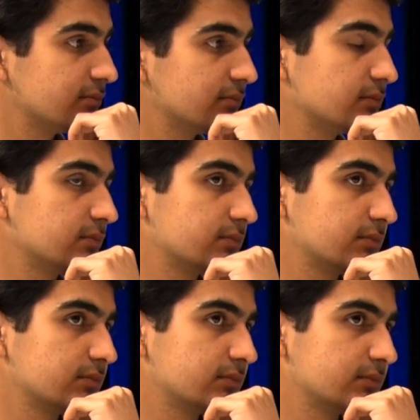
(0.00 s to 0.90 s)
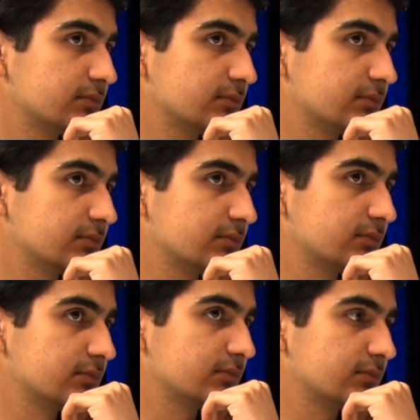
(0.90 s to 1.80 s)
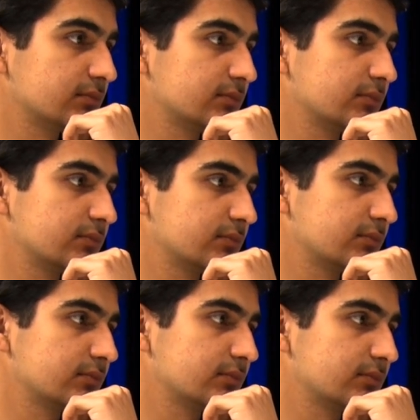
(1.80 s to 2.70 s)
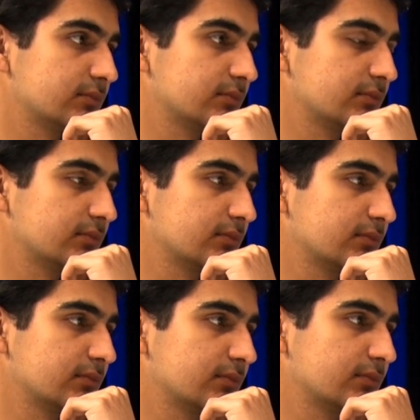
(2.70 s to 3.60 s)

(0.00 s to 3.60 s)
The person shown says nothing.